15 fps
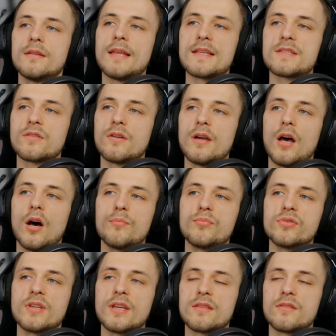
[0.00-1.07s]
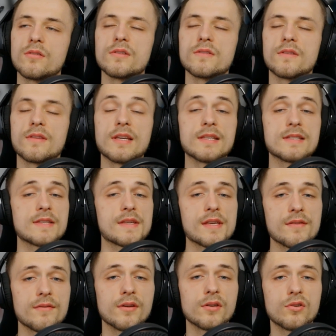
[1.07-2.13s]
That's going to help you get through things
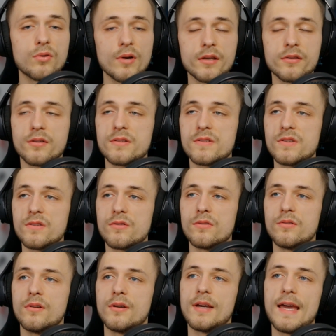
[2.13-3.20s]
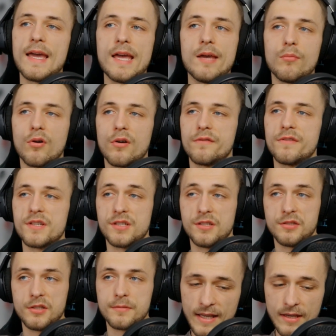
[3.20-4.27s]
even quicker too and more
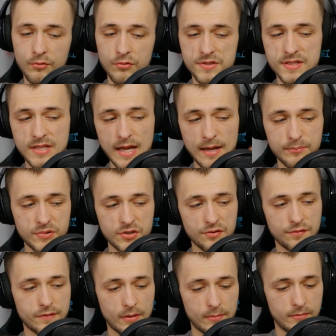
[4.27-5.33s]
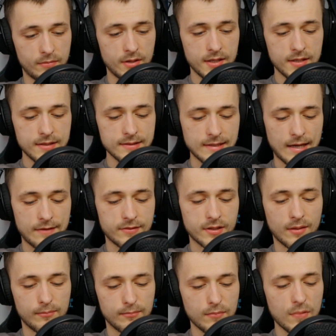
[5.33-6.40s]
efficiently. And it will stop you from having
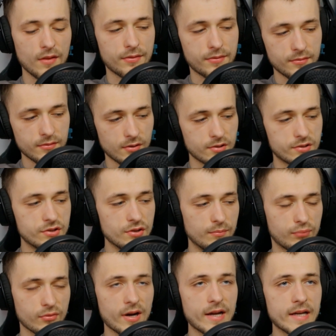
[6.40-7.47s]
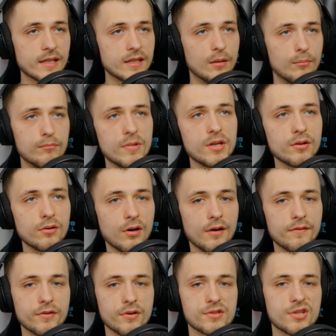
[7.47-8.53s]
a month or 2 break in the middle
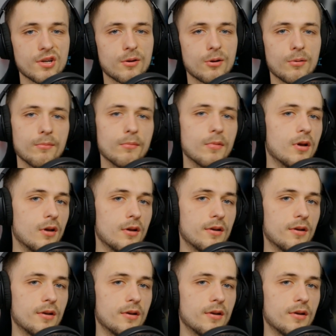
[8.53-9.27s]
of your term